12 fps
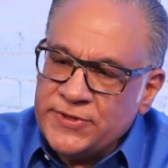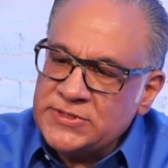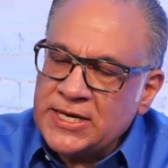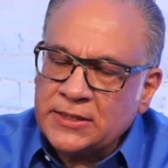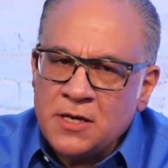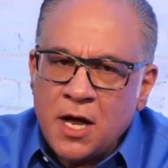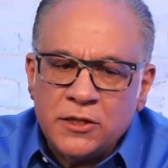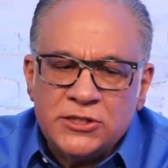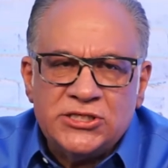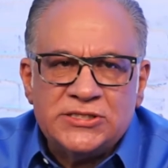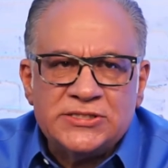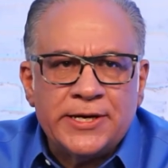the
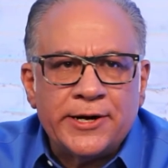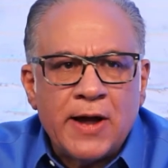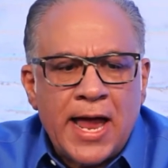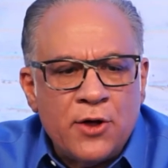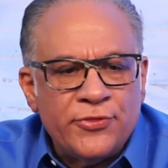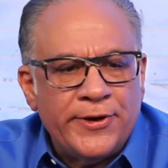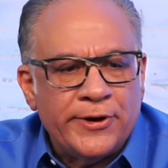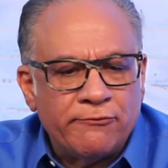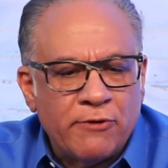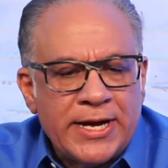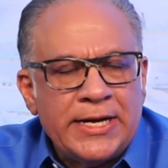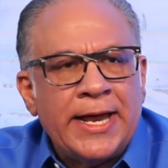technologies that are out there
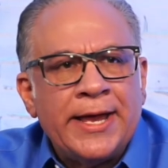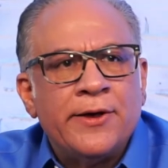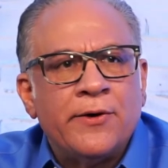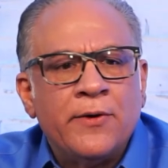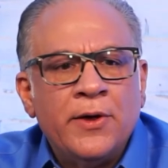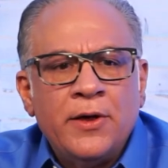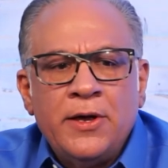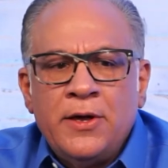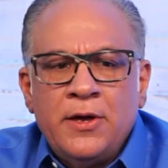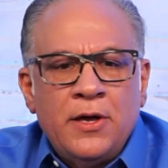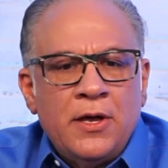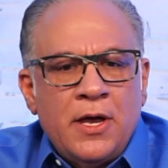right now,
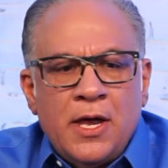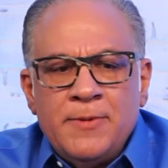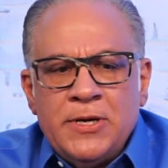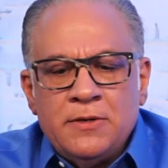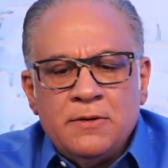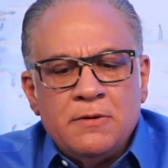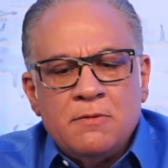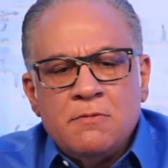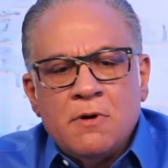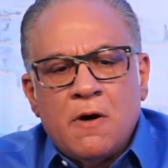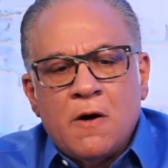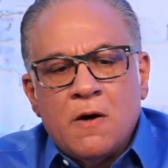I mean,
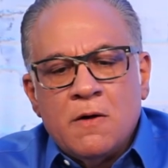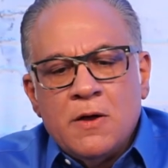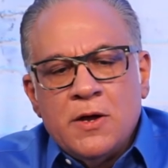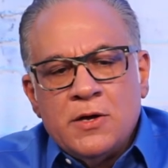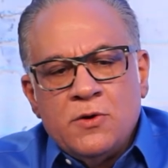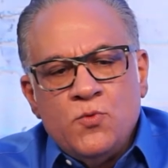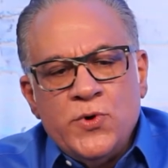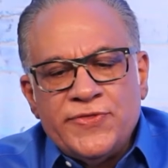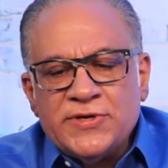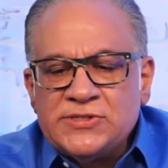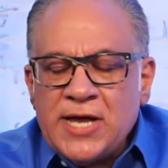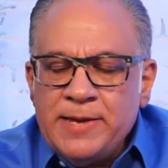with
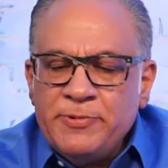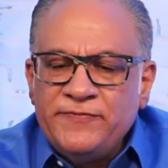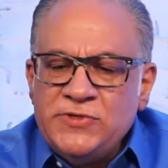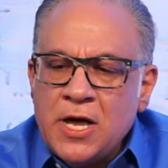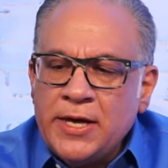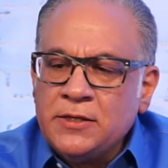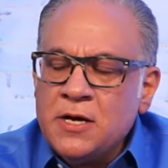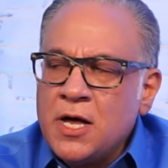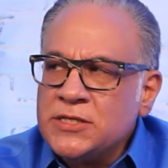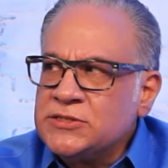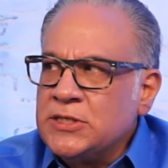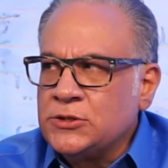the type of
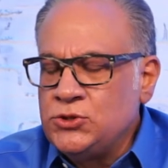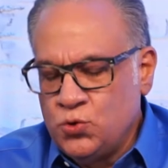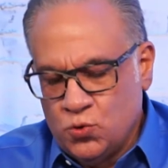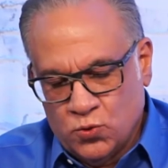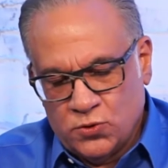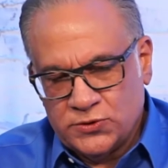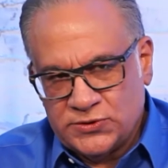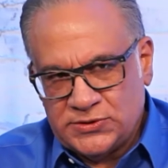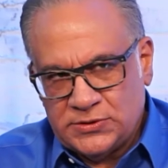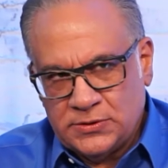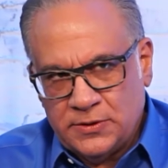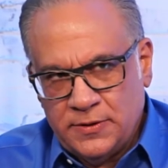diagnostic
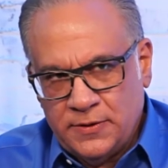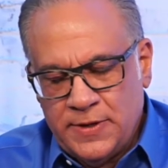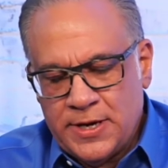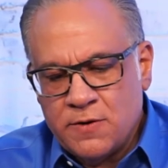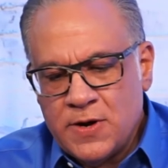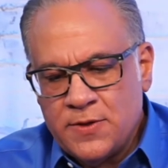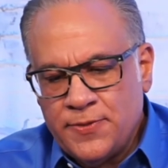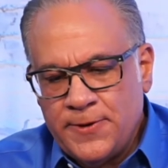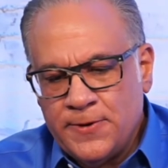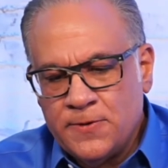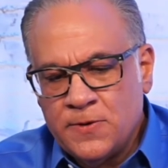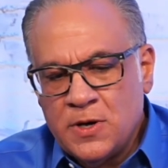tools that are out
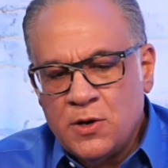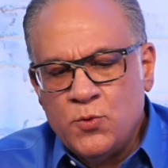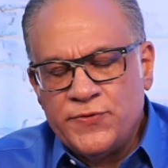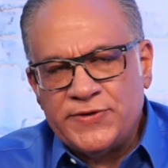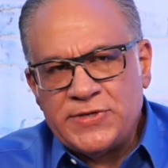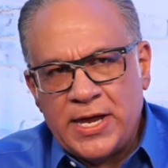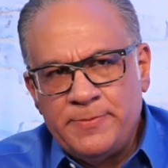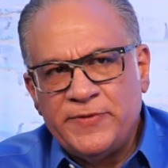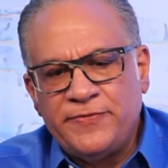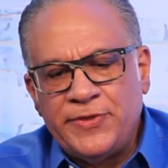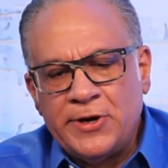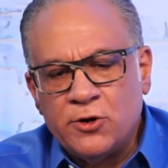there, with the type of
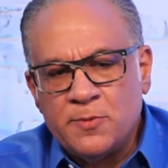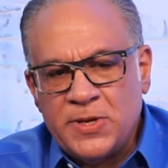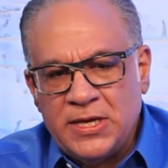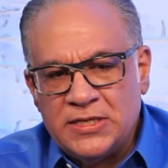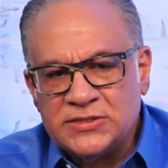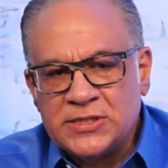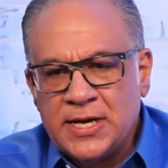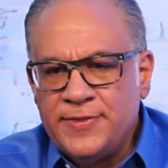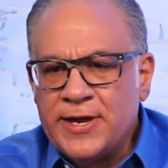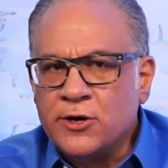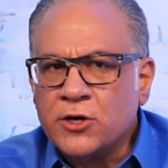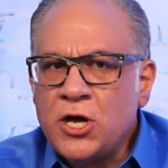therapies
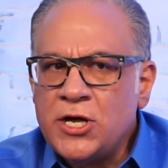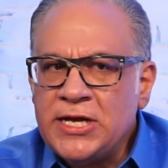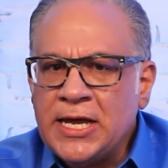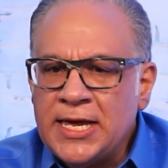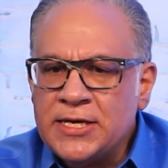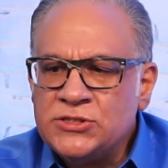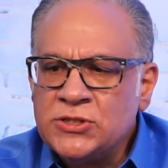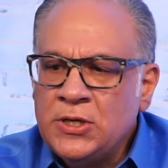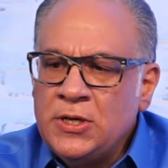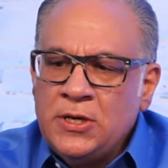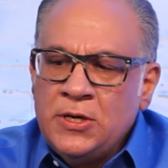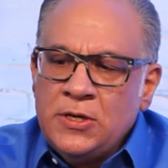that are cutting edge.
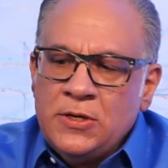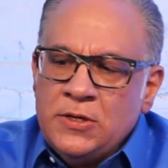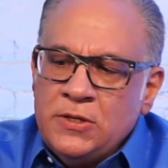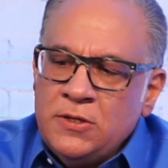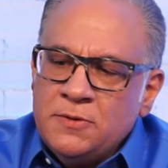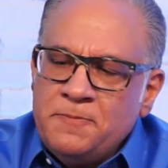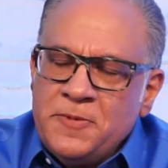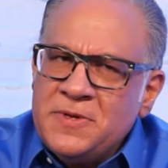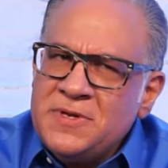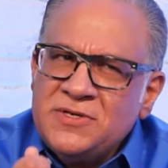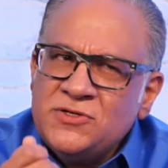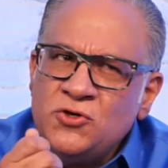You know,
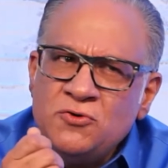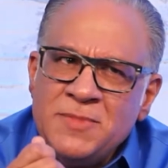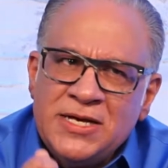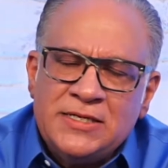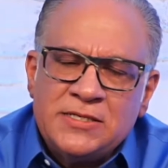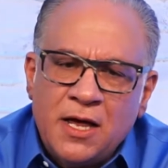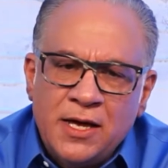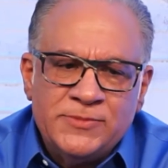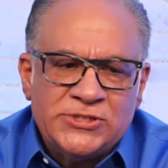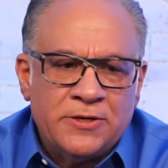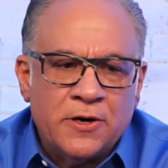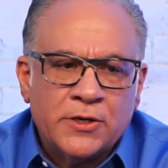too many times
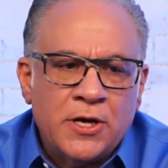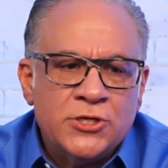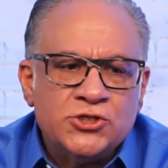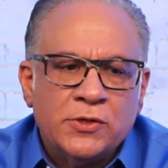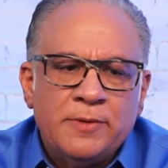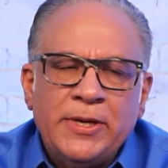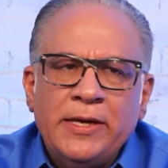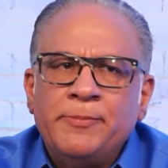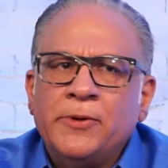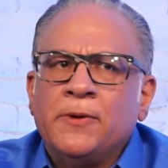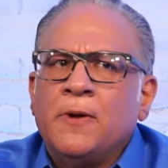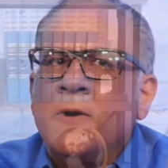in our country, people